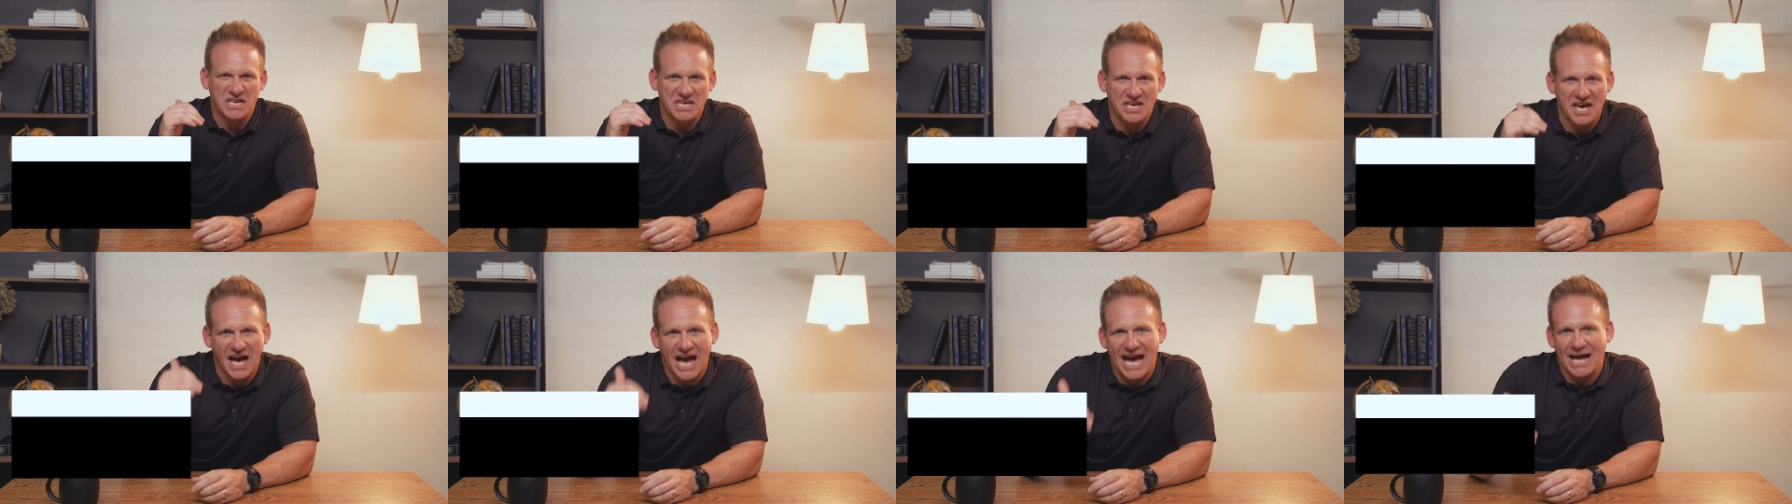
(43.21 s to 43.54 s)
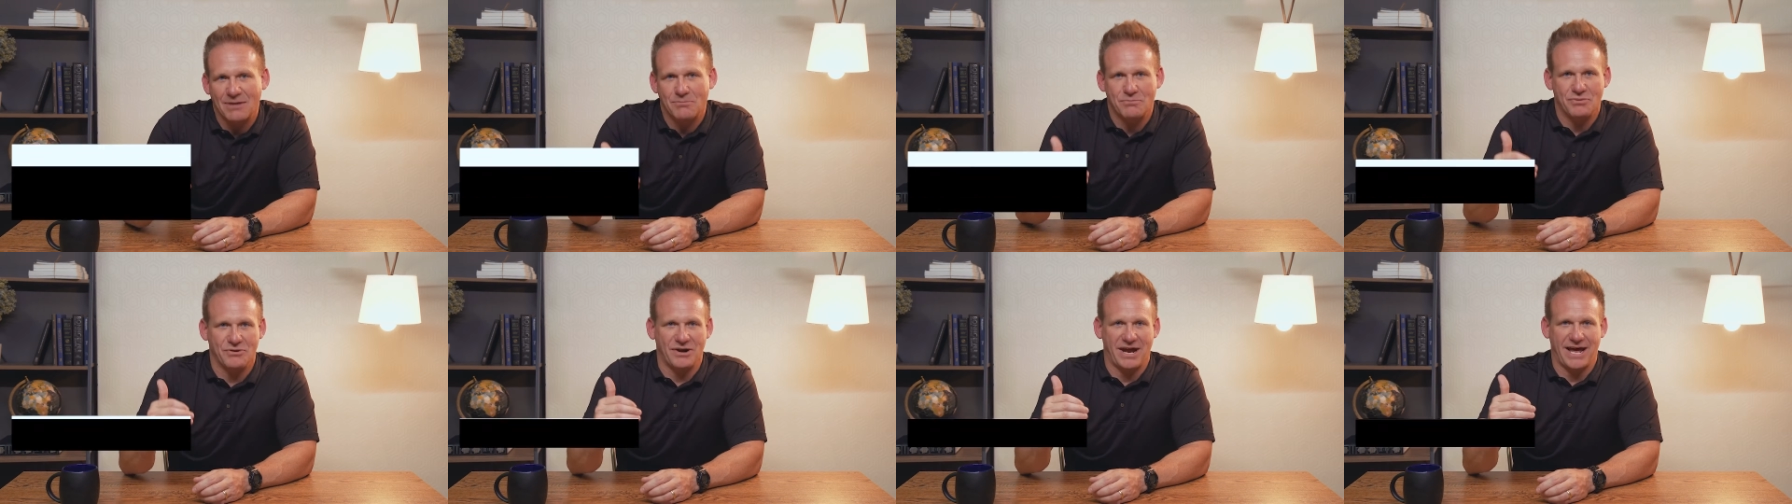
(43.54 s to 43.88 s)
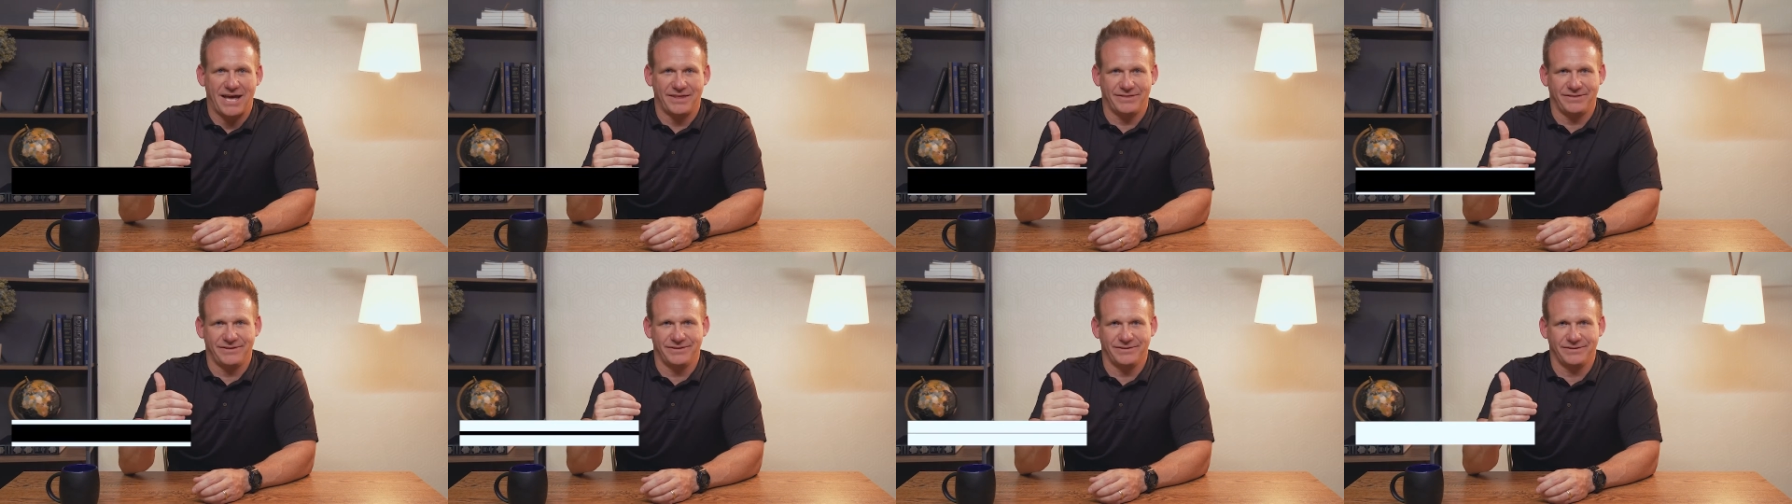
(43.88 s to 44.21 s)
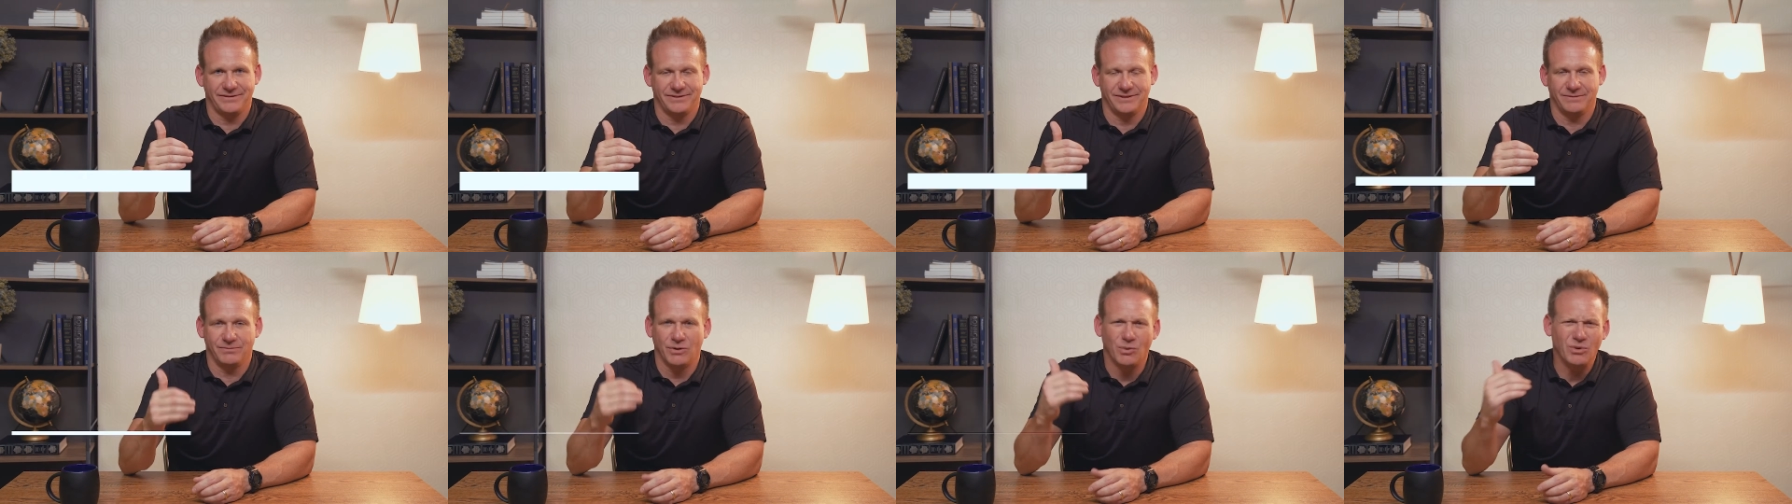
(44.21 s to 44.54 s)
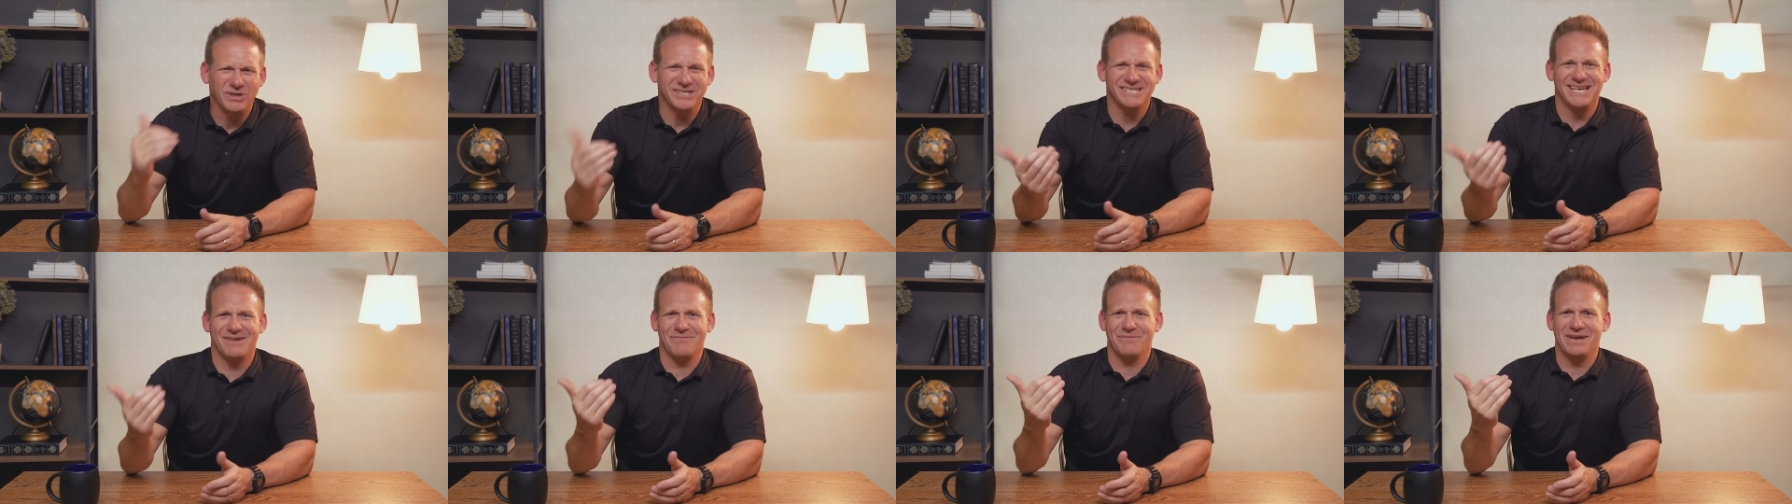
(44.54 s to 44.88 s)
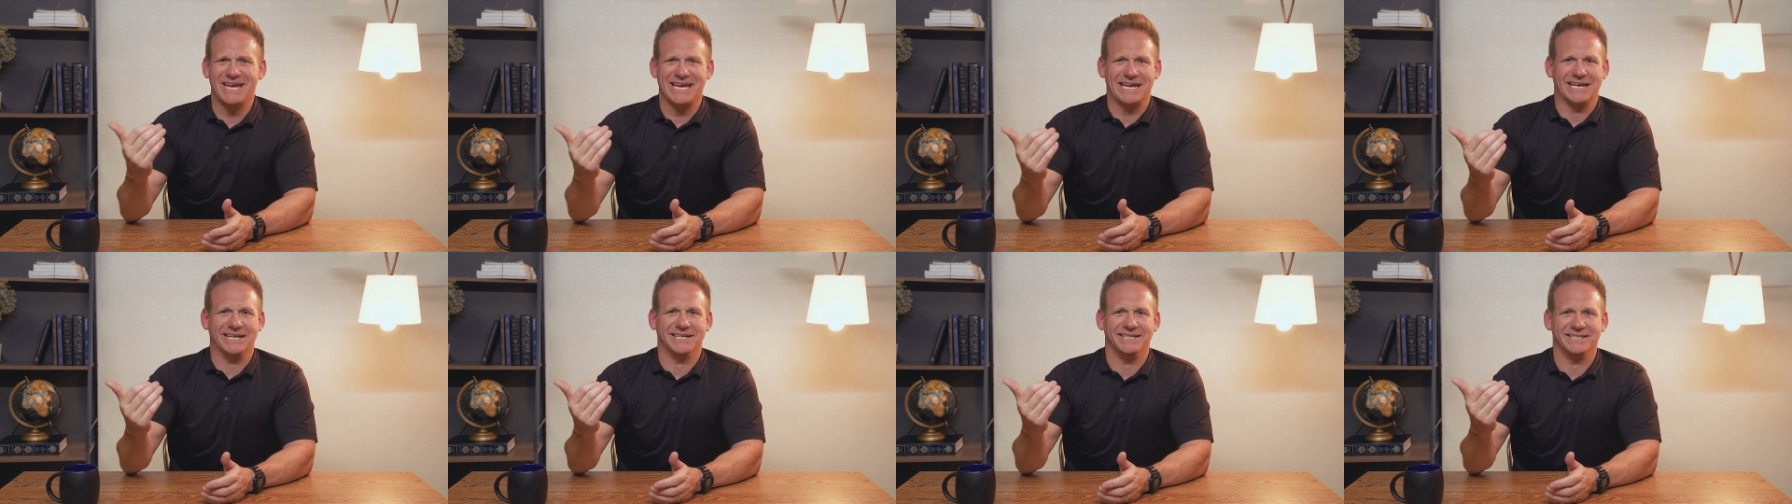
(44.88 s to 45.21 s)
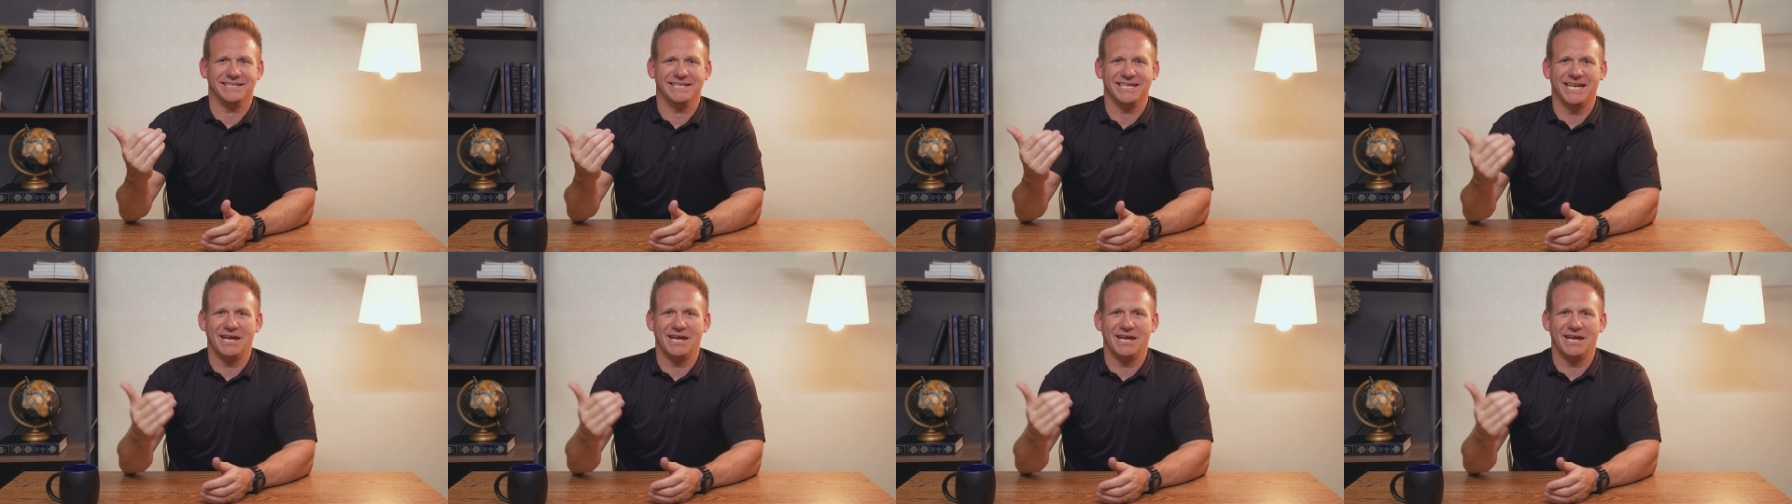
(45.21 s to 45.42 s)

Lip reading: God breath. But what does that mean?